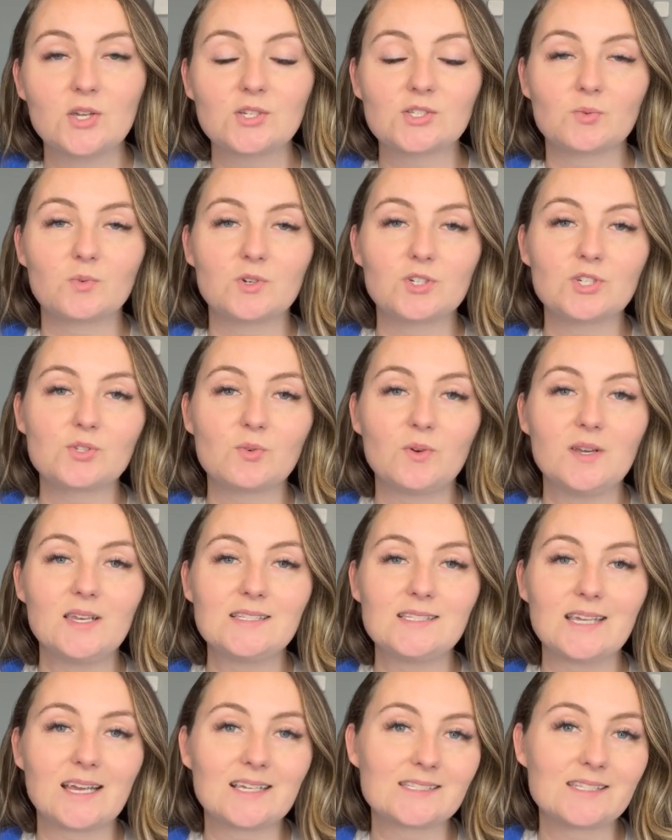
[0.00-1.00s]
So we're just going
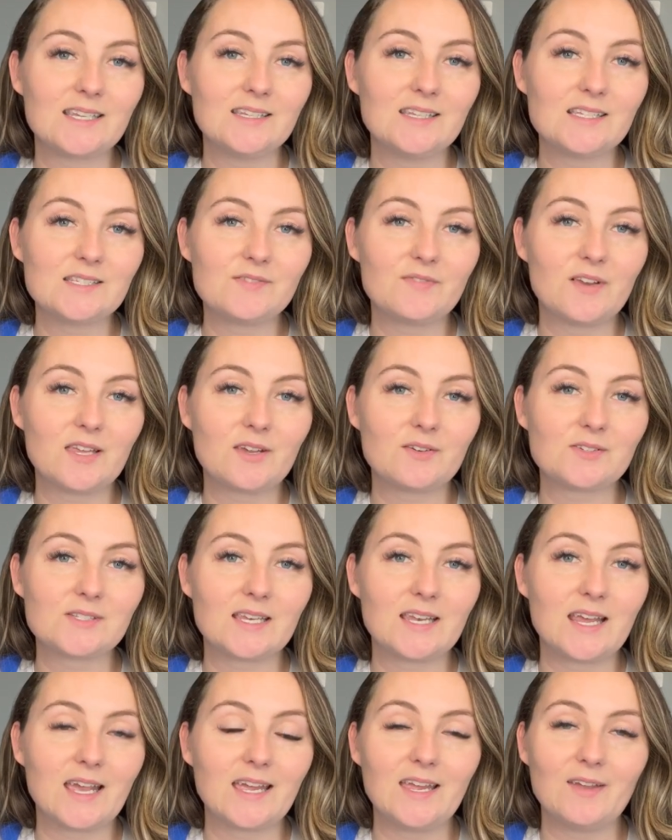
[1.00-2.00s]
to test in this video
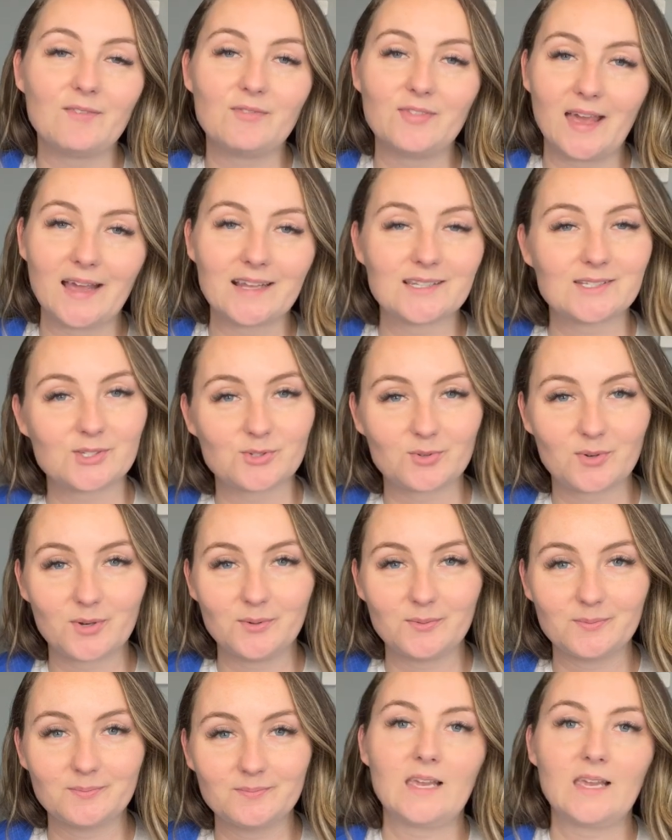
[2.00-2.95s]
today if that's true.